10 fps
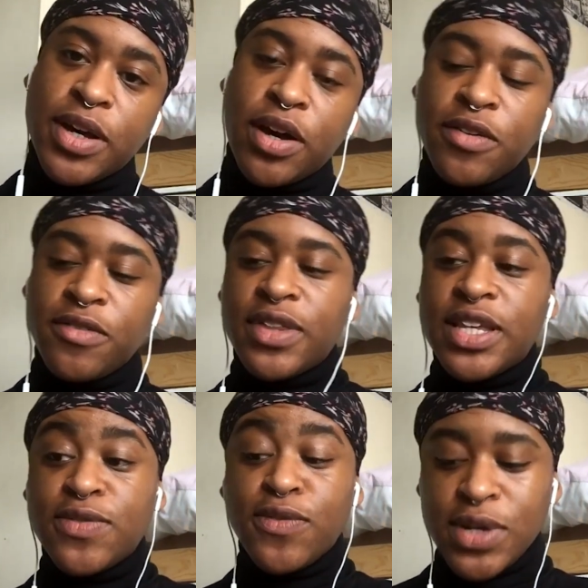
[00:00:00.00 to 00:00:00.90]
of
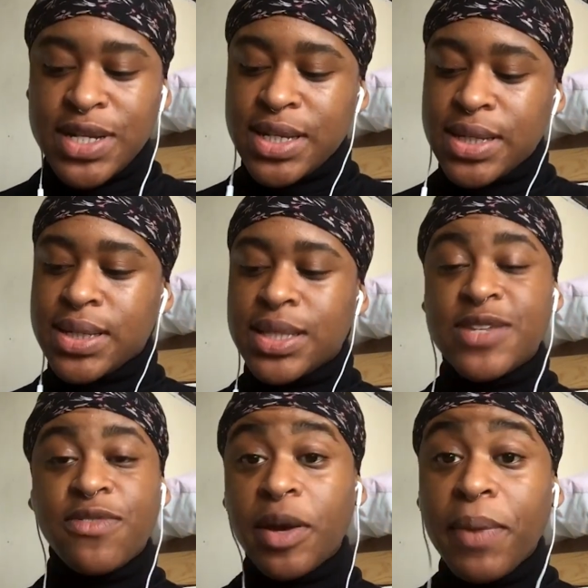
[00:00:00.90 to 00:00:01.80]
these voices, these
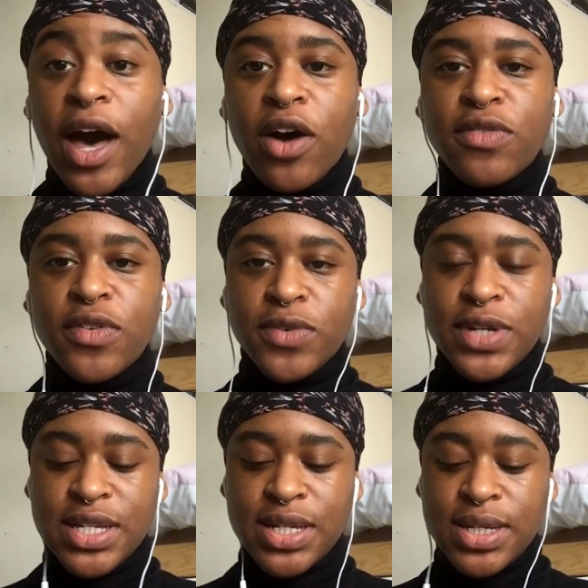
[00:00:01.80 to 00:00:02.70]
very powerful
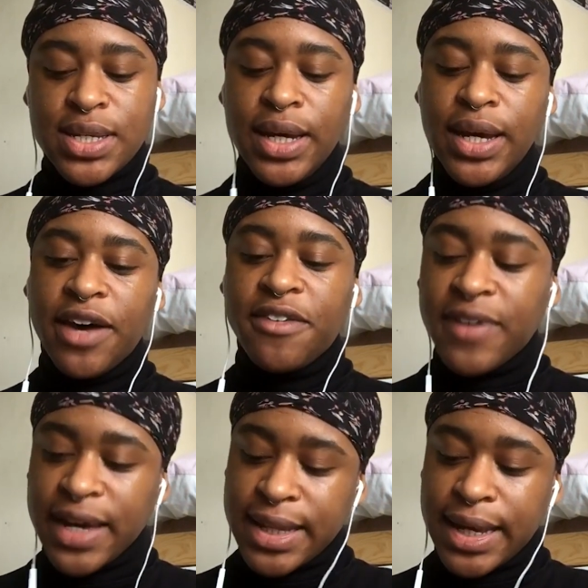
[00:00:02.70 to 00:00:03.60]
voices,
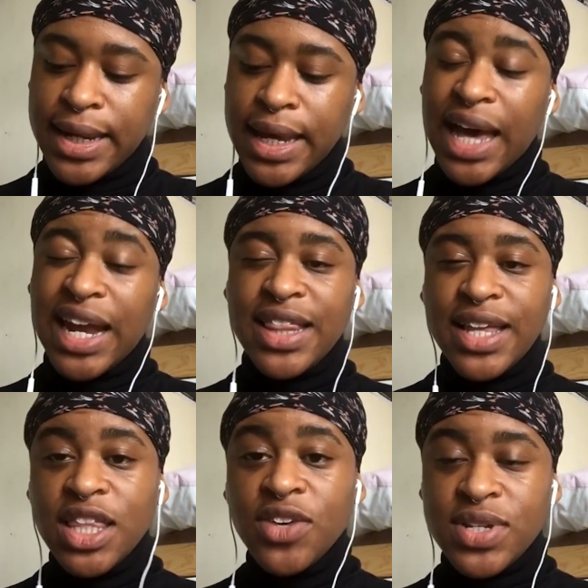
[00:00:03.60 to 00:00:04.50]
affect that? And I
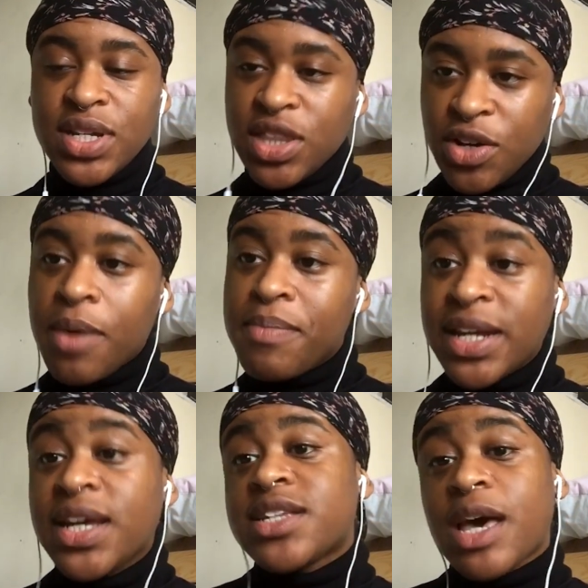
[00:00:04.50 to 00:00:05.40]
think there are
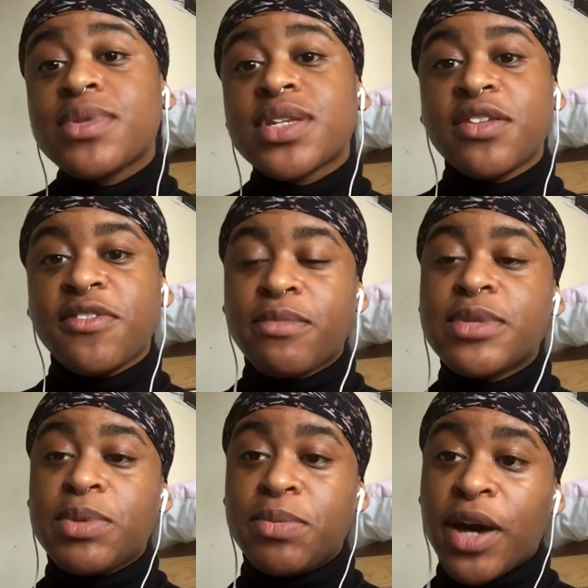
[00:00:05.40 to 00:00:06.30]
many attempts in the film
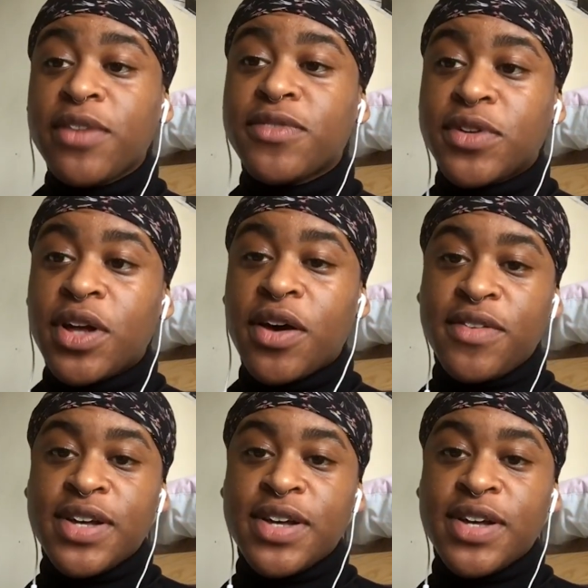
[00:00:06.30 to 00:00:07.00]
to be mindful of